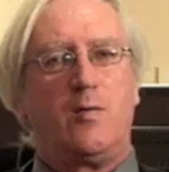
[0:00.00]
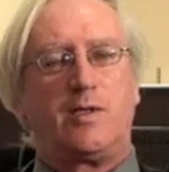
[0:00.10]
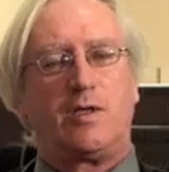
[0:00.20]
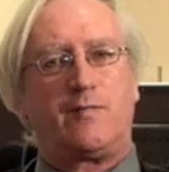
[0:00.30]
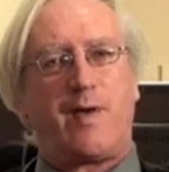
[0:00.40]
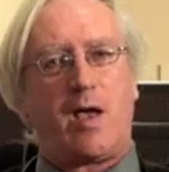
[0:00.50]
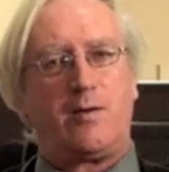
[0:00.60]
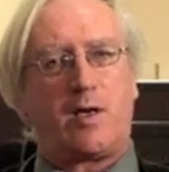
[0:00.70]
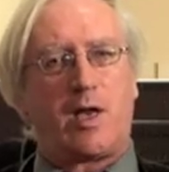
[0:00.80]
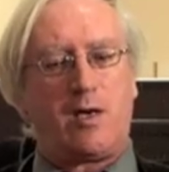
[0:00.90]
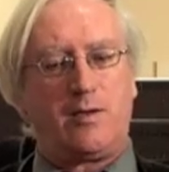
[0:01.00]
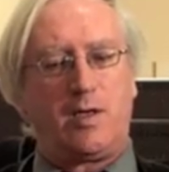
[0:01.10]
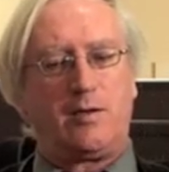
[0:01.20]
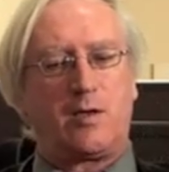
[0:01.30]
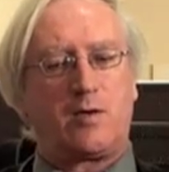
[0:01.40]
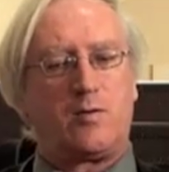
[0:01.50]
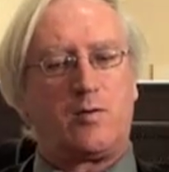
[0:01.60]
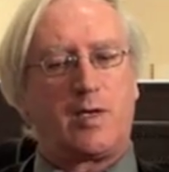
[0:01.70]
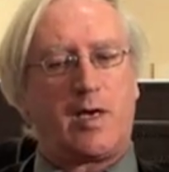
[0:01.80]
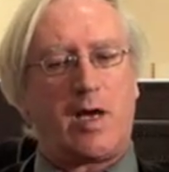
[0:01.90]
which is found not only in the
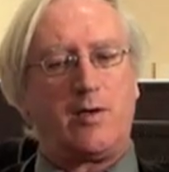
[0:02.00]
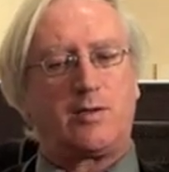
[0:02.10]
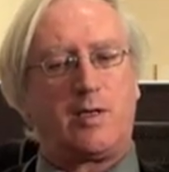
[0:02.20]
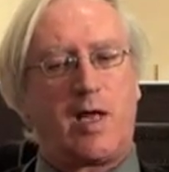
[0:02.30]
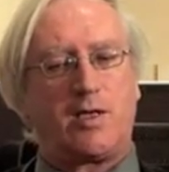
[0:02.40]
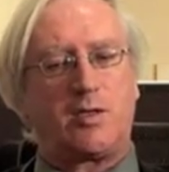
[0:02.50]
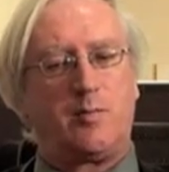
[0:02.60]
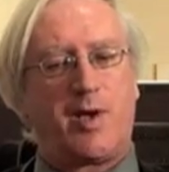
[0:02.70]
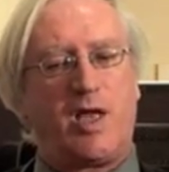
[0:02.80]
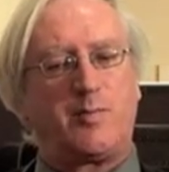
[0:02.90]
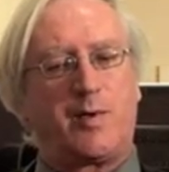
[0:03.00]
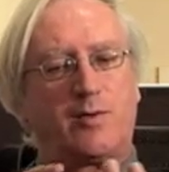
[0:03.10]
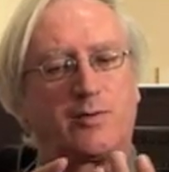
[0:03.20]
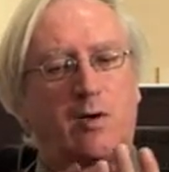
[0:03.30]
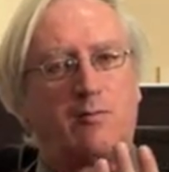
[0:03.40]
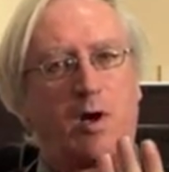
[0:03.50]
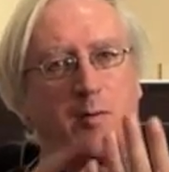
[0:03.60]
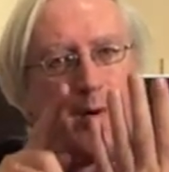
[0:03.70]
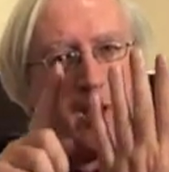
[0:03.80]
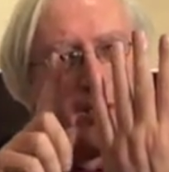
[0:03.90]
corn and oats and nuts and beans, but also
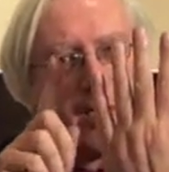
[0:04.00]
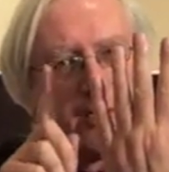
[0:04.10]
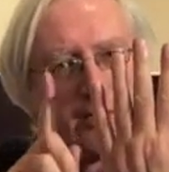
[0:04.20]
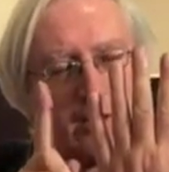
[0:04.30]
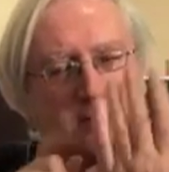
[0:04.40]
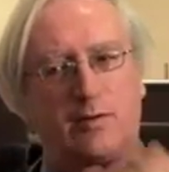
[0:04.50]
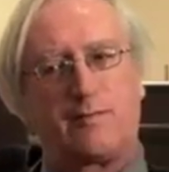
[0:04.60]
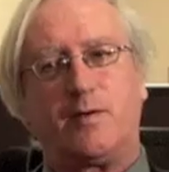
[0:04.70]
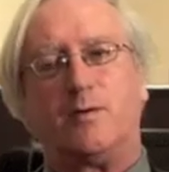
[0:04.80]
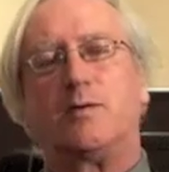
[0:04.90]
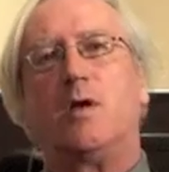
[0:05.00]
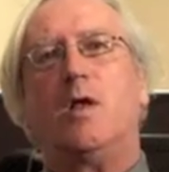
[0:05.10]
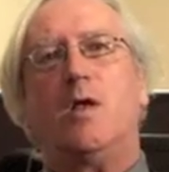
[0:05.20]
rock melon and citrus fruits.